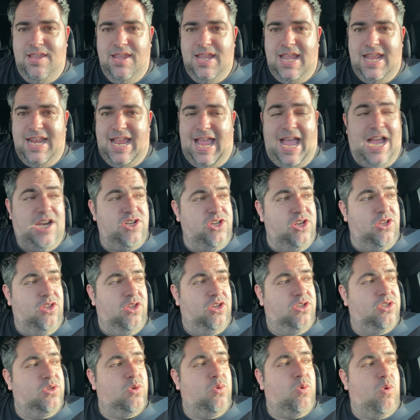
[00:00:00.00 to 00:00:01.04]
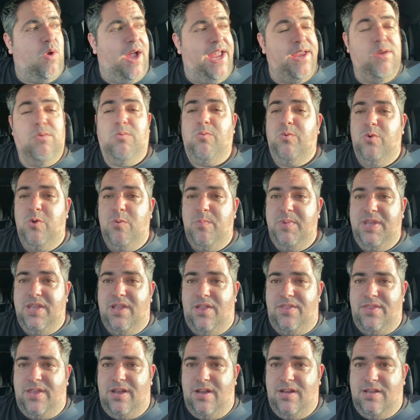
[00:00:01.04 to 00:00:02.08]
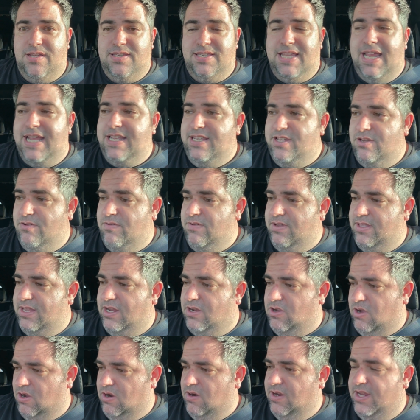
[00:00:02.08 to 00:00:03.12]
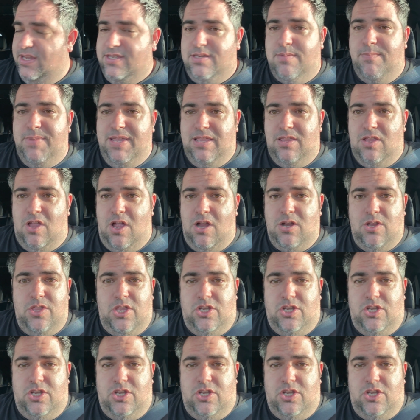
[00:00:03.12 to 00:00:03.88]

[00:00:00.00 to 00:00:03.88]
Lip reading: It actually looks quite roomy on there because the car is a bit longer.